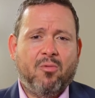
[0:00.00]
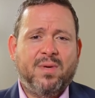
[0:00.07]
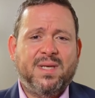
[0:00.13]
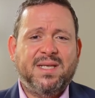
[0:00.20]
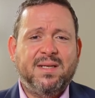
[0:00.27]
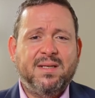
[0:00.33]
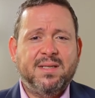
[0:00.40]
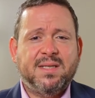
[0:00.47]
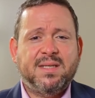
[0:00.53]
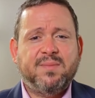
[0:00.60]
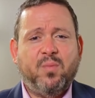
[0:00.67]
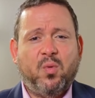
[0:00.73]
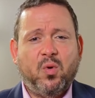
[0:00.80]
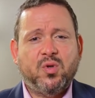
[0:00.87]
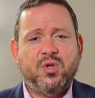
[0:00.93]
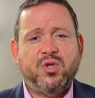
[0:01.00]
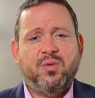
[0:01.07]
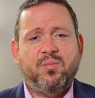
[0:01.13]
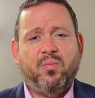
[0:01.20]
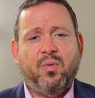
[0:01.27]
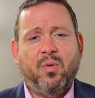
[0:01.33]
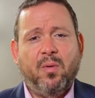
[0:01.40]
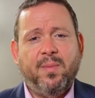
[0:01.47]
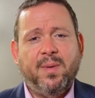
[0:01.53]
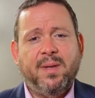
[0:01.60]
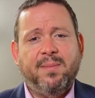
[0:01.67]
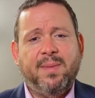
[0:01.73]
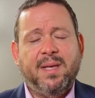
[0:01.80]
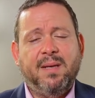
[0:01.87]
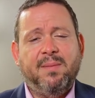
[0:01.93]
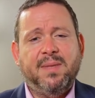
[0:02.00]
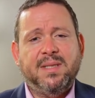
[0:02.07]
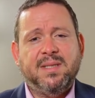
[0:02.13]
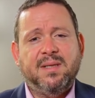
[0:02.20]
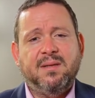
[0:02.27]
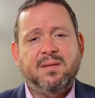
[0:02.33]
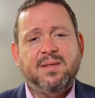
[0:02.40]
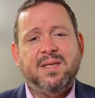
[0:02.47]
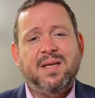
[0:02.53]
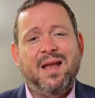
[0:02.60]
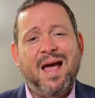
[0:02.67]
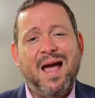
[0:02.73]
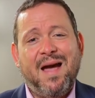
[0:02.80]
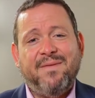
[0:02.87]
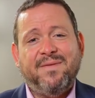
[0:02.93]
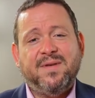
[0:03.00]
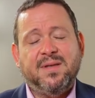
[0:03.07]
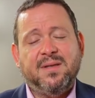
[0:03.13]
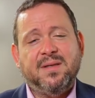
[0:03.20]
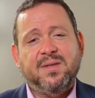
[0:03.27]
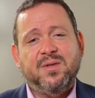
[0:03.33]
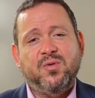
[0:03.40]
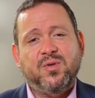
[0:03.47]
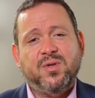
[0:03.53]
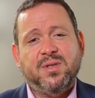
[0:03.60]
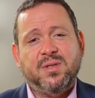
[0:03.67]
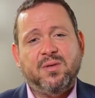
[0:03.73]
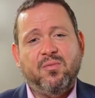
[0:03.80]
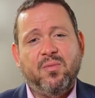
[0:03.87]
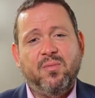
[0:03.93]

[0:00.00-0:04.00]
Return to sport should probably be limited until after the sutures are